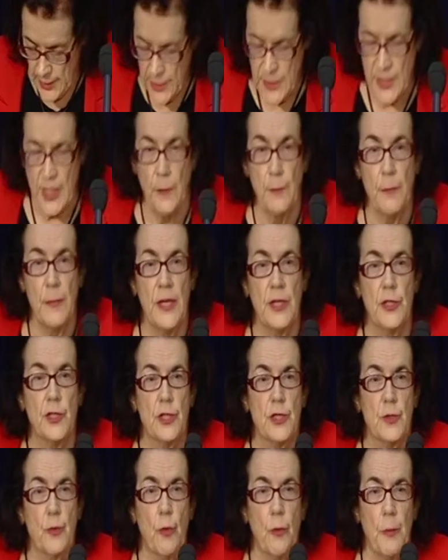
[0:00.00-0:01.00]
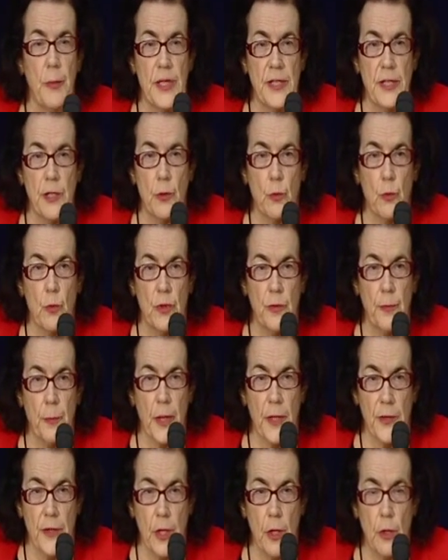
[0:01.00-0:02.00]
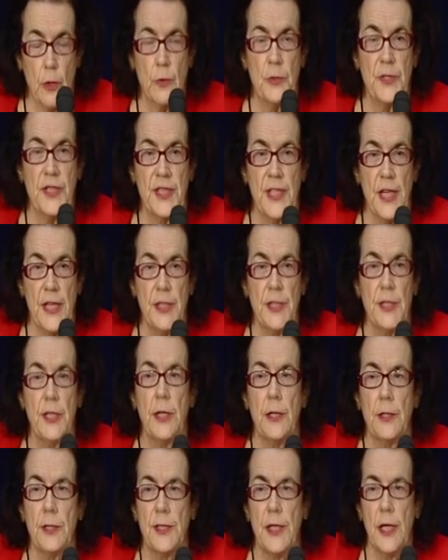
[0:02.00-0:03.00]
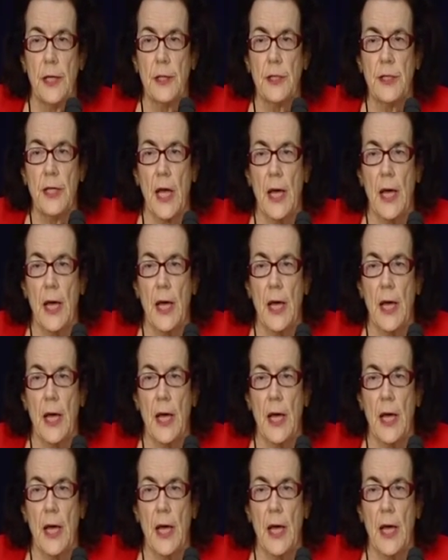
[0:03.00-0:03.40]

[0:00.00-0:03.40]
Some measures will be dealt with by the old Senate